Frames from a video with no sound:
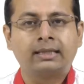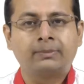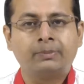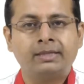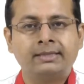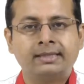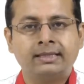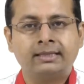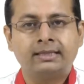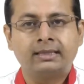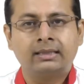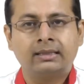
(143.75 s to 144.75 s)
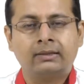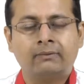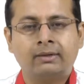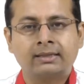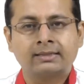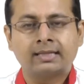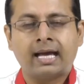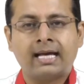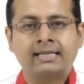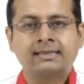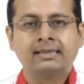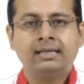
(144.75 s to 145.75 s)
That means it works
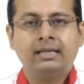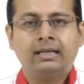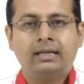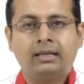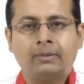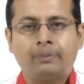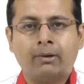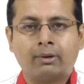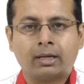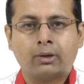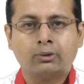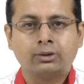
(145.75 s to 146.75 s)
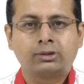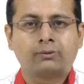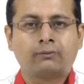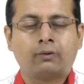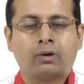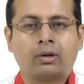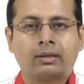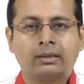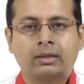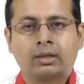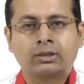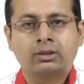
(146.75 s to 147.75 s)
as a powerhouse for
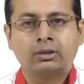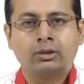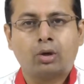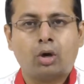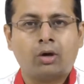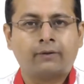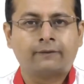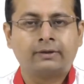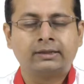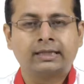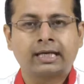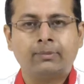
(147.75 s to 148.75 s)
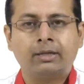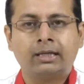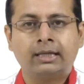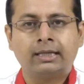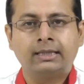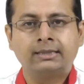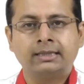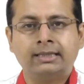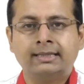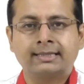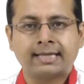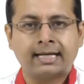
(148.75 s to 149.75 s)
production of the chemical
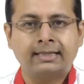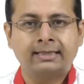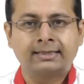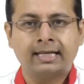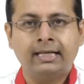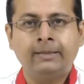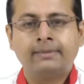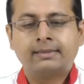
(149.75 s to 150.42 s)
energy inside the cell.